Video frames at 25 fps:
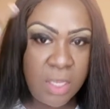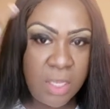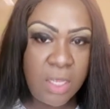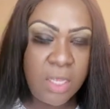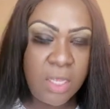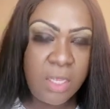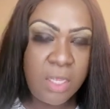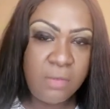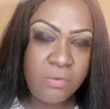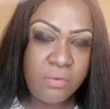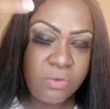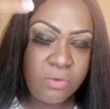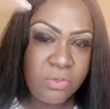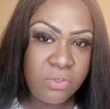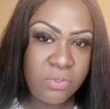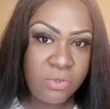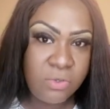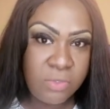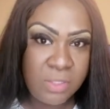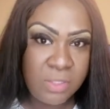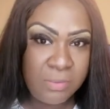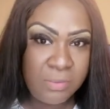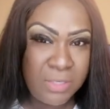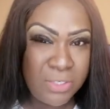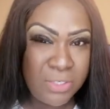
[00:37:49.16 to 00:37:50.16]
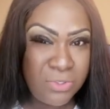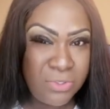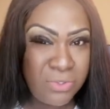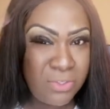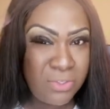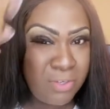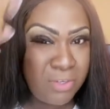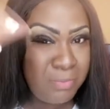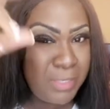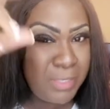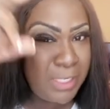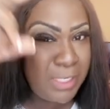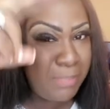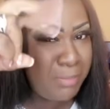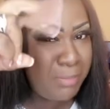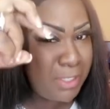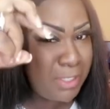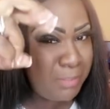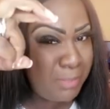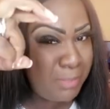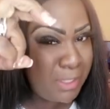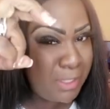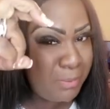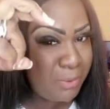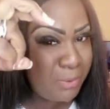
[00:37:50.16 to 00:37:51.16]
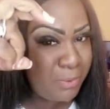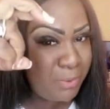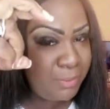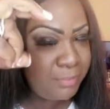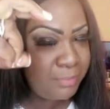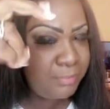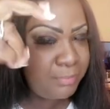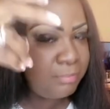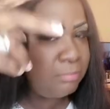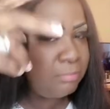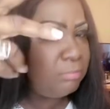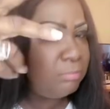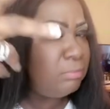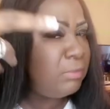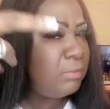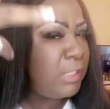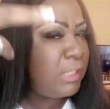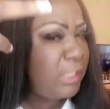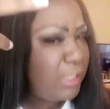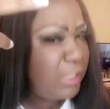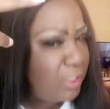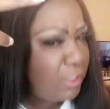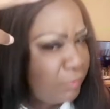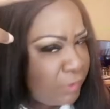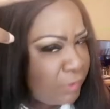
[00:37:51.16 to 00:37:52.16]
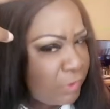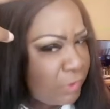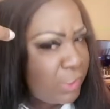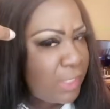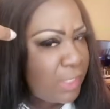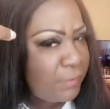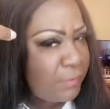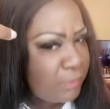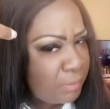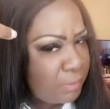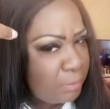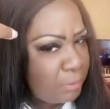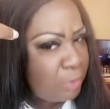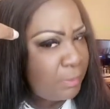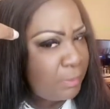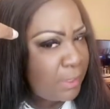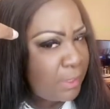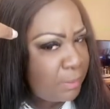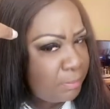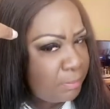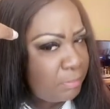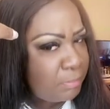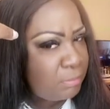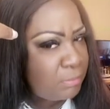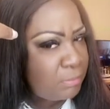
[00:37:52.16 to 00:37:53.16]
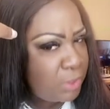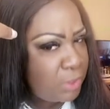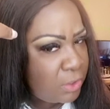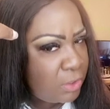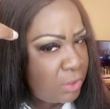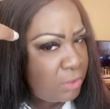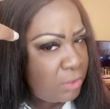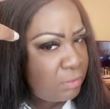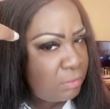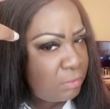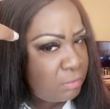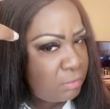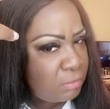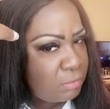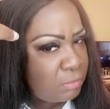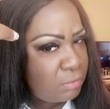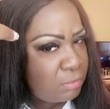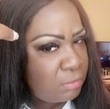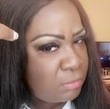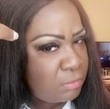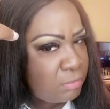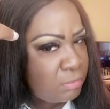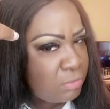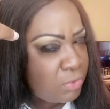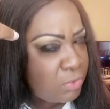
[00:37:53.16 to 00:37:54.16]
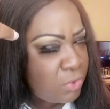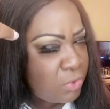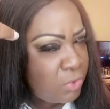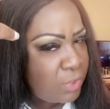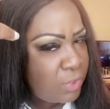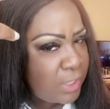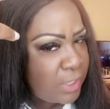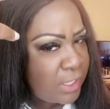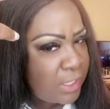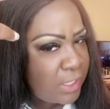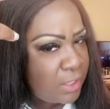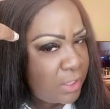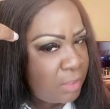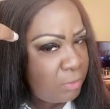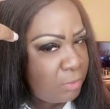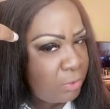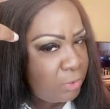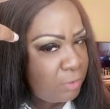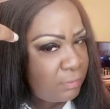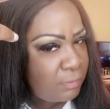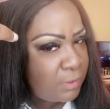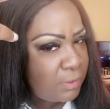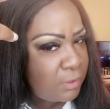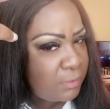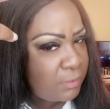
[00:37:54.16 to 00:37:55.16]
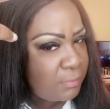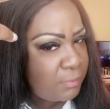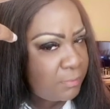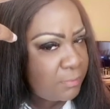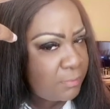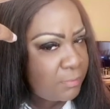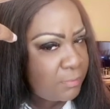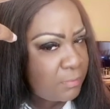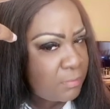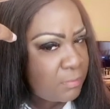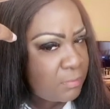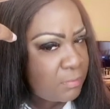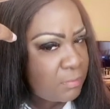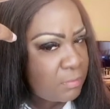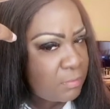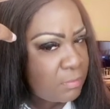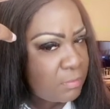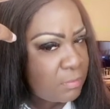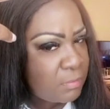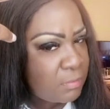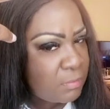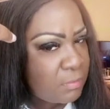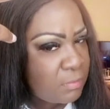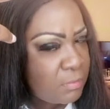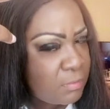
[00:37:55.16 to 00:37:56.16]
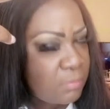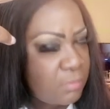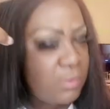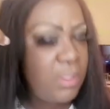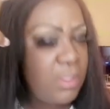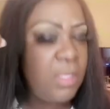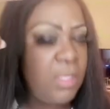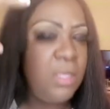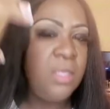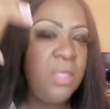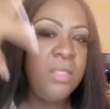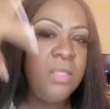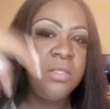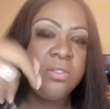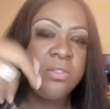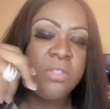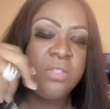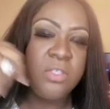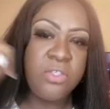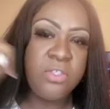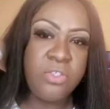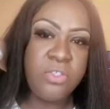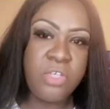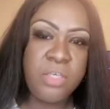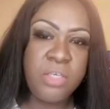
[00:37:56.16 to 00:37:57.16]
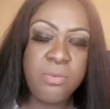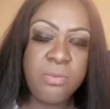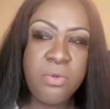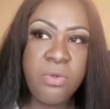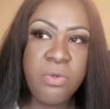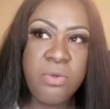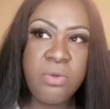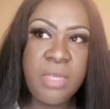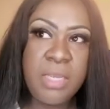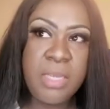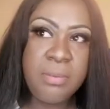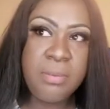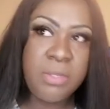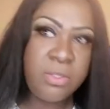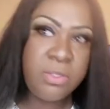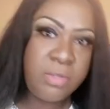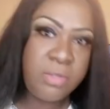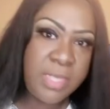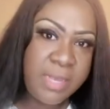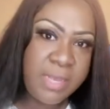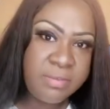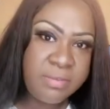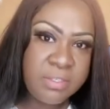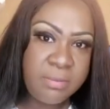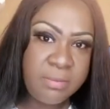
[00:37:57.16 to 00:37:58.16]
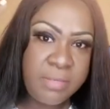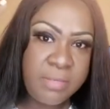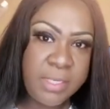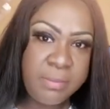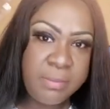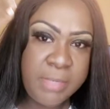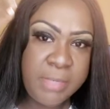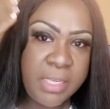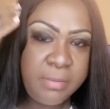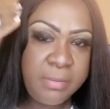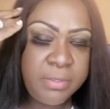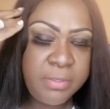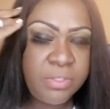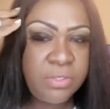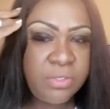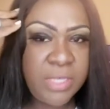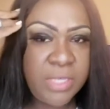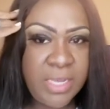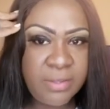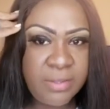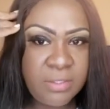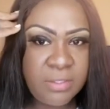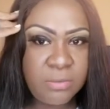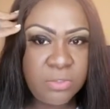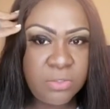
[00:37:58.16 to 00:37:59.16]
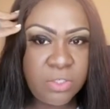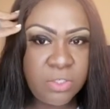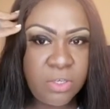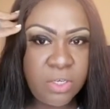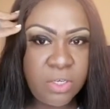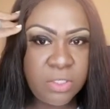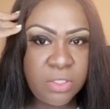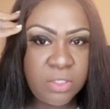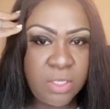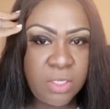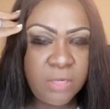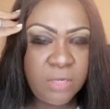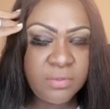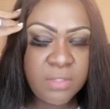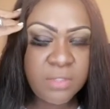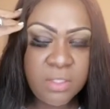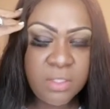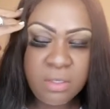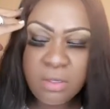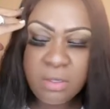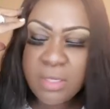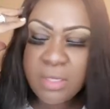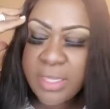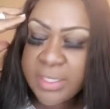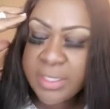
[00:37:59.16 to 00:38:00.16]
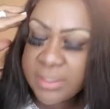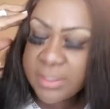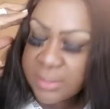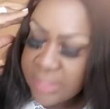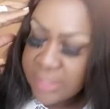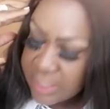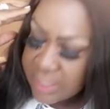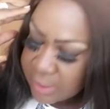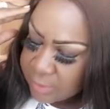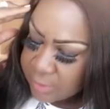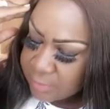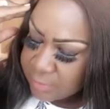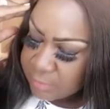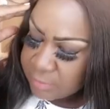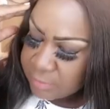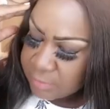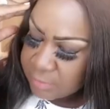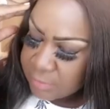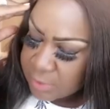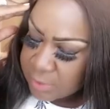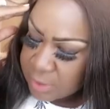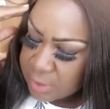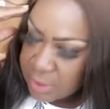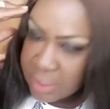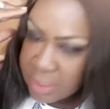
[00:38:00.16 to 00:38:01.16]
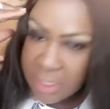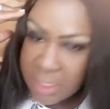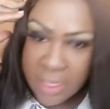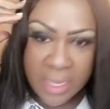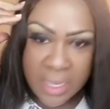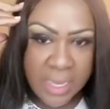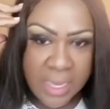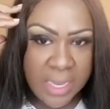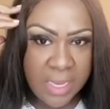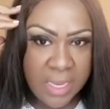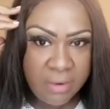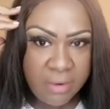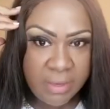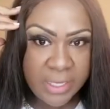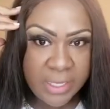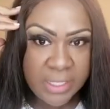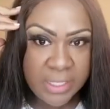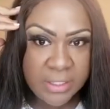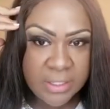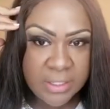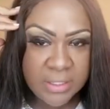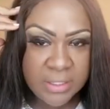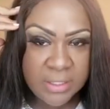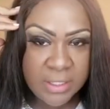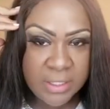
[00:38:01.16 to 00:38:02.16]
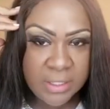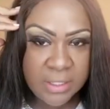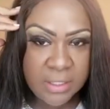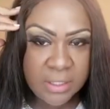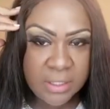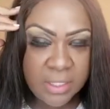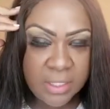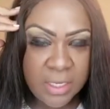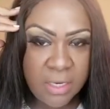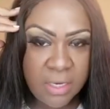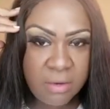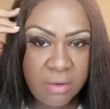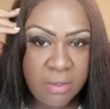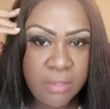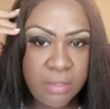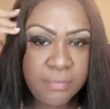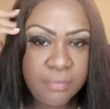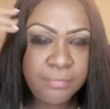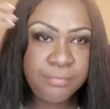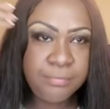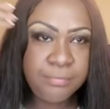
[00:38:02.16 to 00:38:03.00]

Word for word: if you show them that you're going to pay them other people, then they'll feel comfortable about, you know, go ahead and approving you. So you join the program and you have some late payments, you have some charge offs, and you're like, damn, how do I get this taken care of?